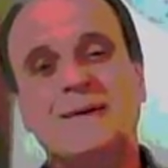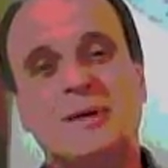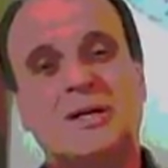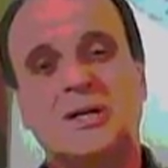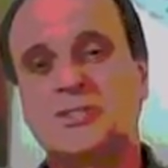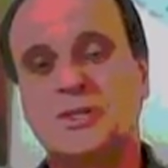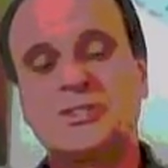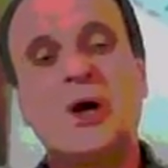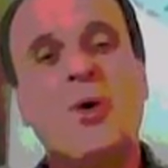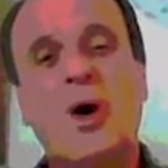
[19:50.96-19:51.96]
because
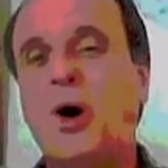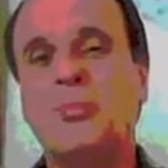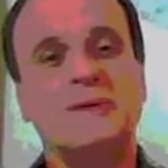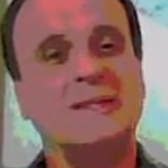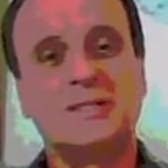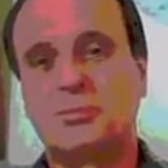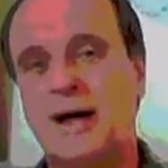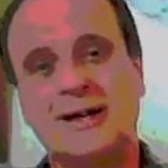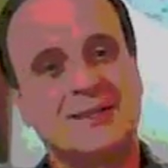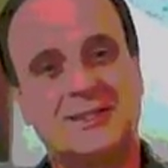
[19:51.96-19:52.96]
there's no hope in these
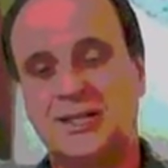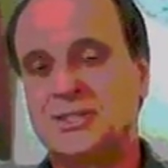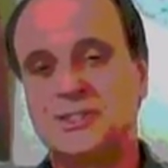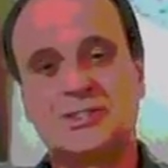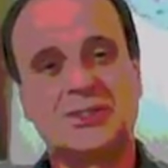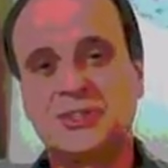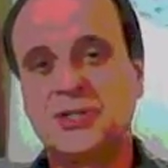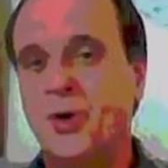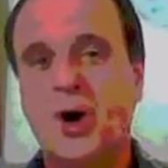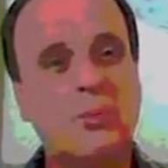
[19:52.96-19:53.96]
politicians. There's
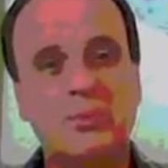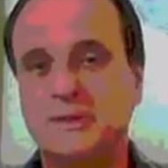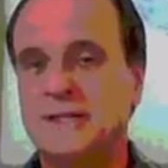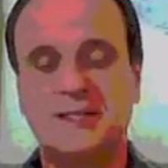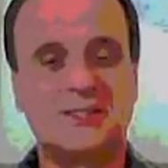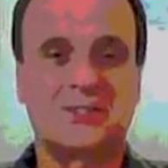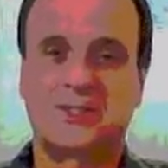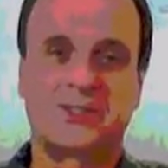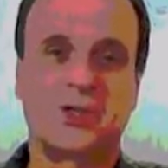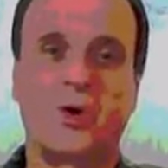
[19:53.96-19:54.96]
no hope in
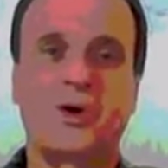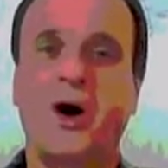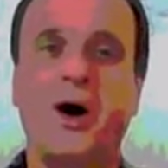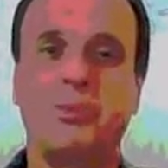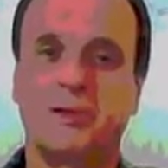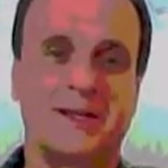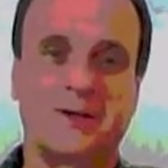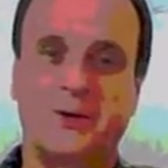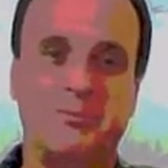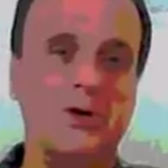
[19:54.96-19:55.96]
these so-called
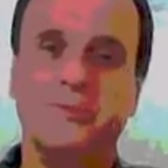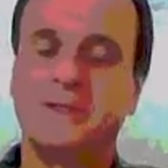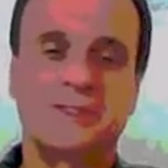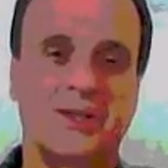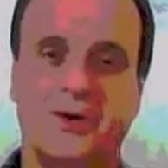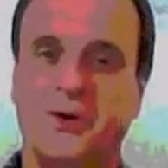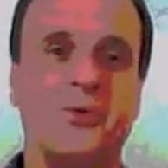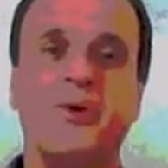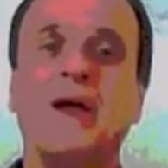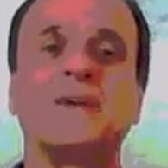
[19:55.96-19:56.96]
political movements that are going
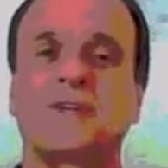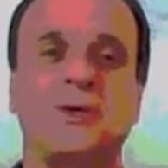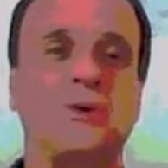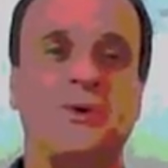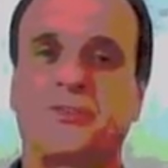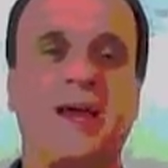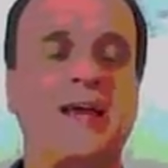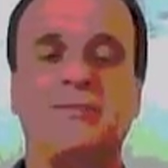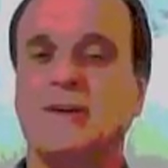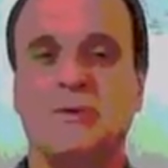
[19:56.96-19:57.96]
to rescue and
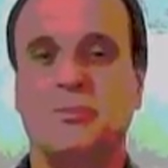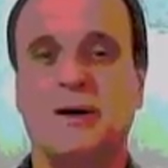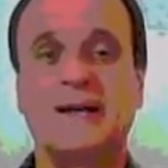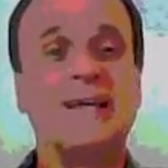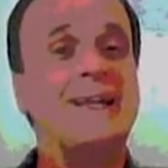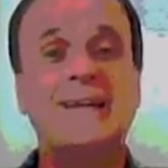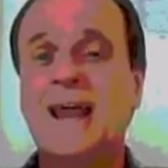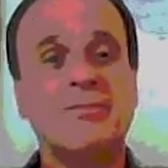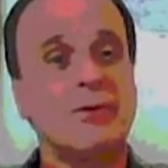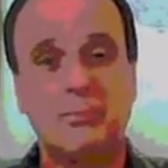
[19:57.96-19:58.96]
save everybody. It
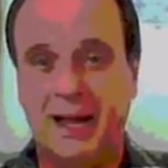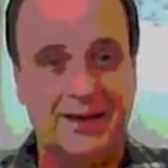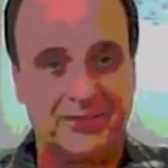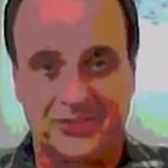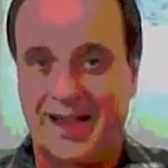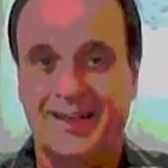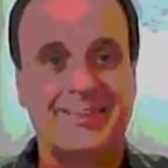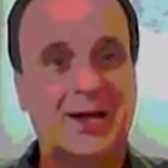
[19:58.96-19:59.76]
never pans out.